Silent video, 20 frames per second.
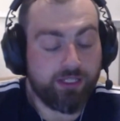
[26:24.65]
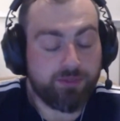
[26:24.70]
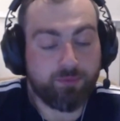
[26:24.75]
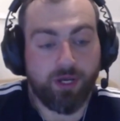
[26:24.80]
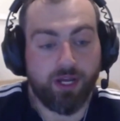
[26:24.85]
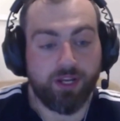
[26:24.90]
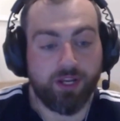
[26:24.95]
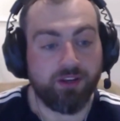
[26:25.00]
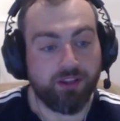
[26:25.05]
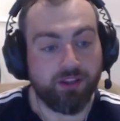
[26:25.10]

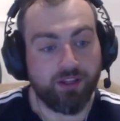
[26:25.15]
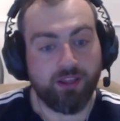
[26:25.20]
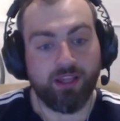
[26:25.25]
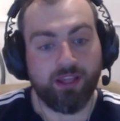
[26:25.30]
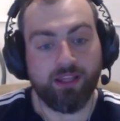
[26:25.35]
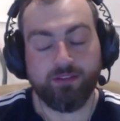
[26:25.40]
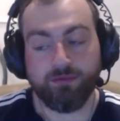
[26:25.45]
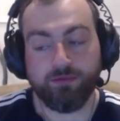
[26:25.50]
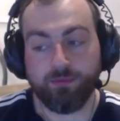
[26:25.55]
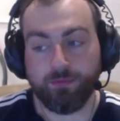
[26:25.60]
But I don't think
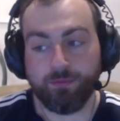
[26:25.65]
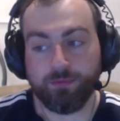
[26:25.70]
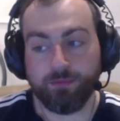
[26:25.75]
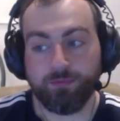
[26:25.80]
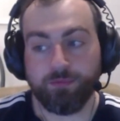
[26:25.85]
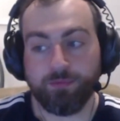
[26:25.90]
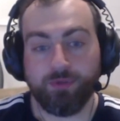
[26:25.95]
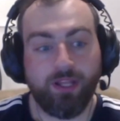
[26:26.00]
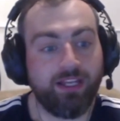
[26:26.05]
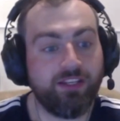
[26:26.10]
there's
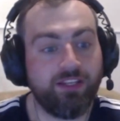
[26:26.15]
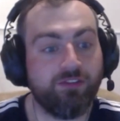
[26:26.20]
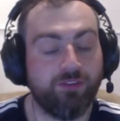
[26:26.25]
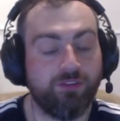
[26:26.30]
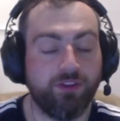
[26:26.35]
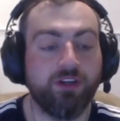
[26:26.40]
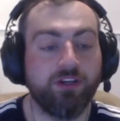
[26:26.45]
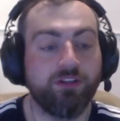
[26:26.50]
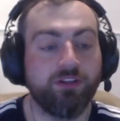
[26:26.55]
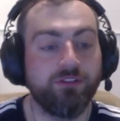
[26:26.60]
place for
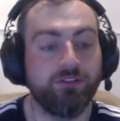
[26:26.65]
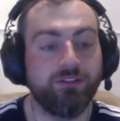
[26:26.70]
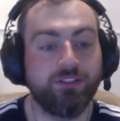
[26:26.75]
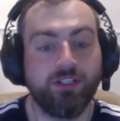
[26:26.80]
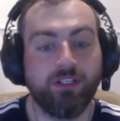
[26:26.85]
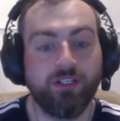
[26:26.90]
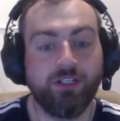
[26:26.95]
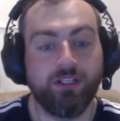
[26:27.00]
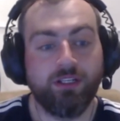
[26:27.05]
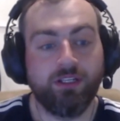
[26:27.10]
those
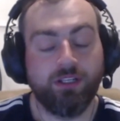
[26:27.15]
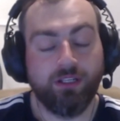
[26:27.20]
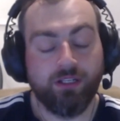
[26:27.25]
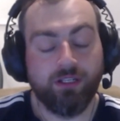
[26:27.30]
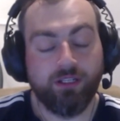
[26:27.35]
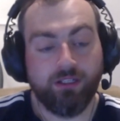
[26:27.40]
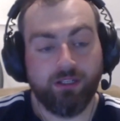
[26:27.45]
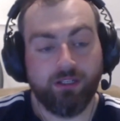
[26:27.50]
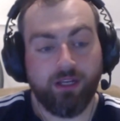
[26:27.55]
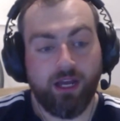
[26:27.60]

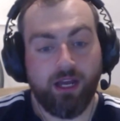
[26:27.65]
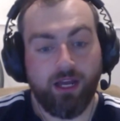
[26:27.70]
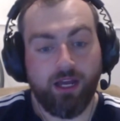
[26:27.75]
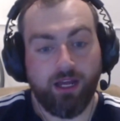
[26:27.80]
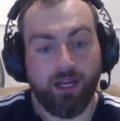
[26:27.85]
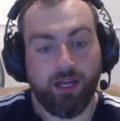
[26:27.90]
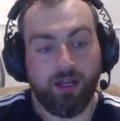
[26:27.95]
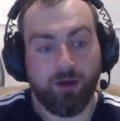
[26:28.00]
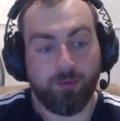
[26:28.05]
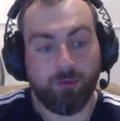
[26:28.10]

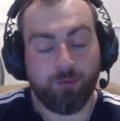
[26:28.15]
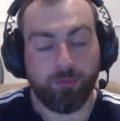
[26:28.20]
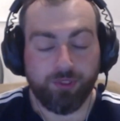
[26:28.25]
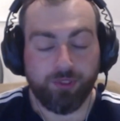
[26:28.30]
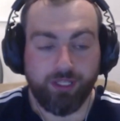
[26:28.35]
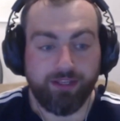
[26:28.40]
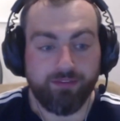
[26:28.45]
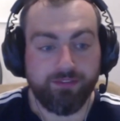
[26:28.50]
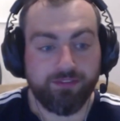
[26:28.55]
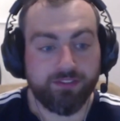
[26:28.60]

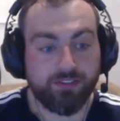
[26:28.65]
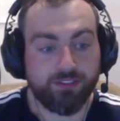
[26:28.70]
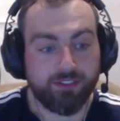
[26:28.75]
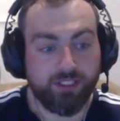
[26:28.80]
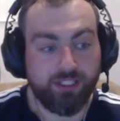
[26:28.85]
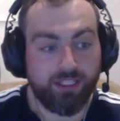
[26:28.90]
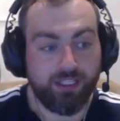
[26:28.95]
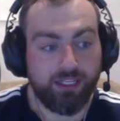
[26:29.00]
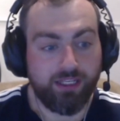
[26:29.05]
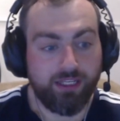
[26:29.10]
beliefs
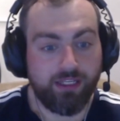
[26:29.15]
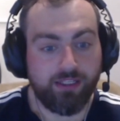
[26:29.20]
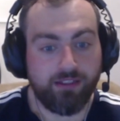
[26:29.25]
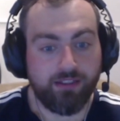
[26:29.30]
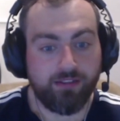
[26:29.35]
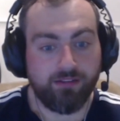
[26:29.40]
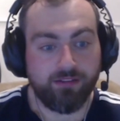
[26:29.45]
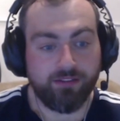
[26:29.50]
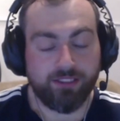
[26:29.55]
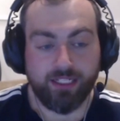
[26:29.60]

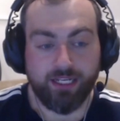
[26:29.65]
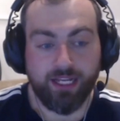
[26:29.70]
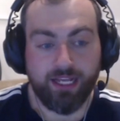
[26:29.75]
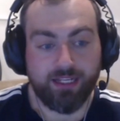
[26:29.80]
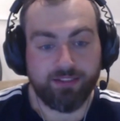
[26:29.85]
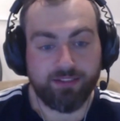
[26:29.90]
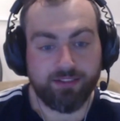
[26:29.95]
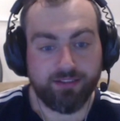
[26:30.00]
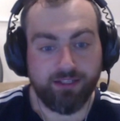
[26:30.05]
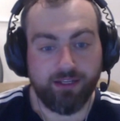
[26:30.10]
in
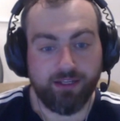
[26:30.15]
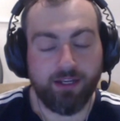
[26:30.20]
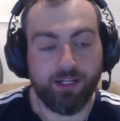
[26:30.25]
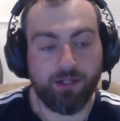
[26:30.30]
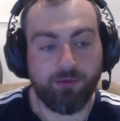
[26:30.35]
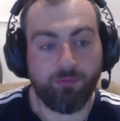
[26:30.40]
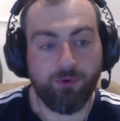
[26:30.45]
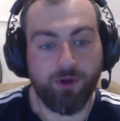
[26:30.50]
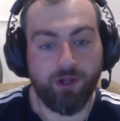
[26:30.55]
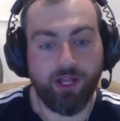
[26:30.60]
today's
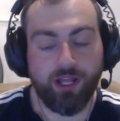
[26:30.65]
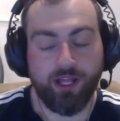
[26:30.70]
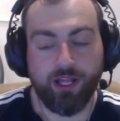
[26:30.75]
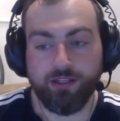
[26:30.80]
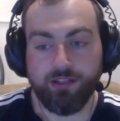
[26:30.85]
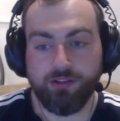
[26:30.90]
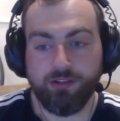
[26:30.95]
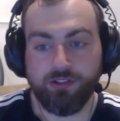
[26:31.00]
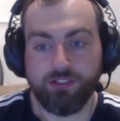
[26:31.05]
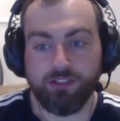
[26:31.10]
society where
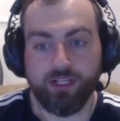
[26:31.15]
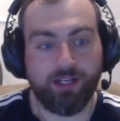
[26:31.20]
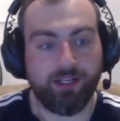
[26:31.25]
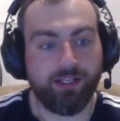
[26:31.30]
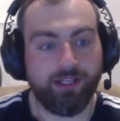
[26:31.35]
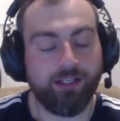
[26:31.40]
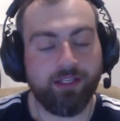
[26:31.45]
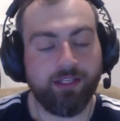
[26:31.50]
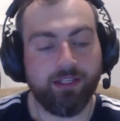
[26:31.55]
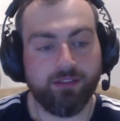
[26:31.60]
you're
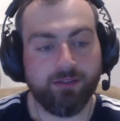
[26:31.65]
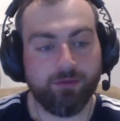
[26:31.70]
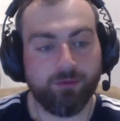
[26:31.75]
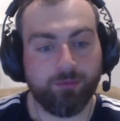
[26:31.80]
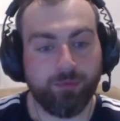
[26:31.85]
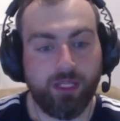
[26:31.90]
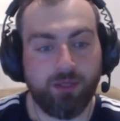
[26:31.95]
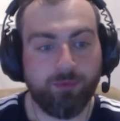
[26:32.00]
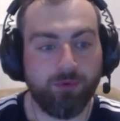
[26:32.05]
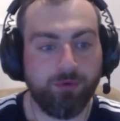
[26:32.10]
telling
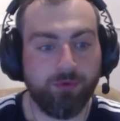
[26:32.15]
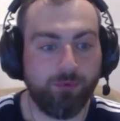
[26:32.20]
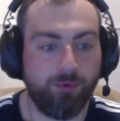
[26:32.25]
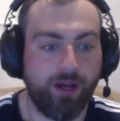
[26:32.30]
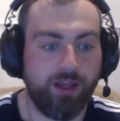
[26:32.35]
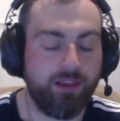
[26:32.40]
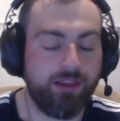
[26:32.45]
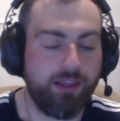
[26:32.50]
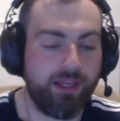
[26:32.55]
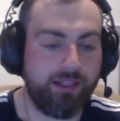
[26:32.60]
people the way
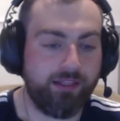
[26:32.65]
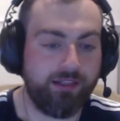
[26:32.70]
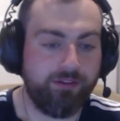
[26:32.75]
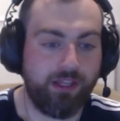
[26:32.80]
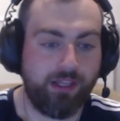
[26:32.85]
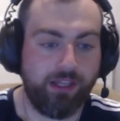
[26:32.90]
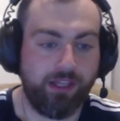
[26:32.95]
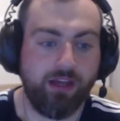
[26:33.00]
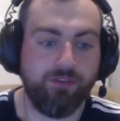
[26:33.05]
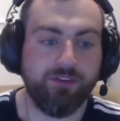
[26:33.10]
that they live
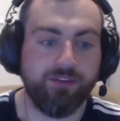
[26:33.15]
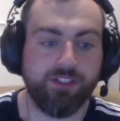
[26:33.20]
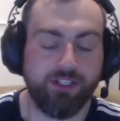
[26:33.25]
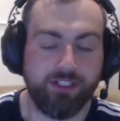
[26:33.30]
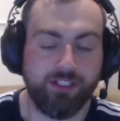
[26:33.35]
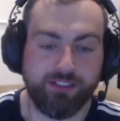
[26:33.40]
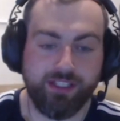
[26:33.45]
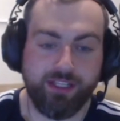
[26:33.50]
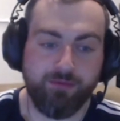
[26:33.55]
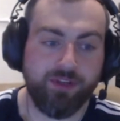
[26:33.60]
their life is going
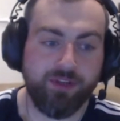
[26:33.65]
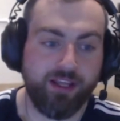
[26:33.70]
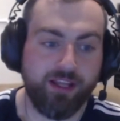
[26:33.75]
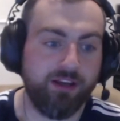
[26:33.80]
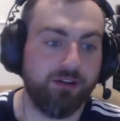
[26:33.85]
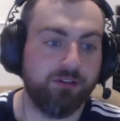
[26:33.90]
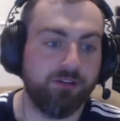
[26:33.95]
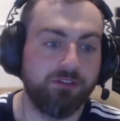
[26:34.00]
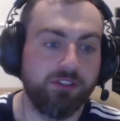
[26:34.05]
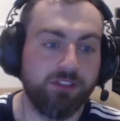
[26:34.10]
to send them to
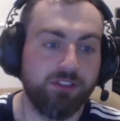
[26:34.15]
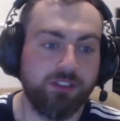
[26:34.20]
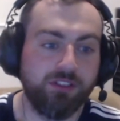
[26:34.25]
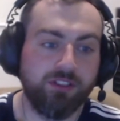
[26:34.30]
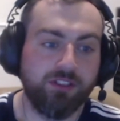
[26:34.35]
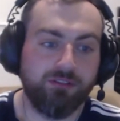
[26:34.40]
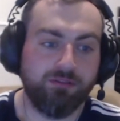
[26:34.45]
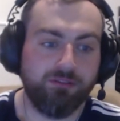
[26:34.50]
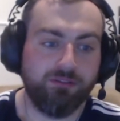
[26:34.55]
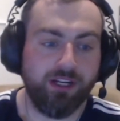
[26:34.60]
hell,
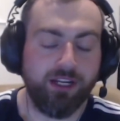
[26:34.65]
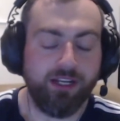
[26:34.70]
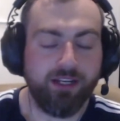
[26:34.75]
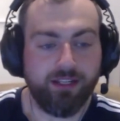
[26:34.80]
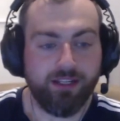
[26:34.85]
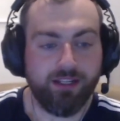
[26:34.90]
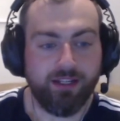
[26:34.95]
right?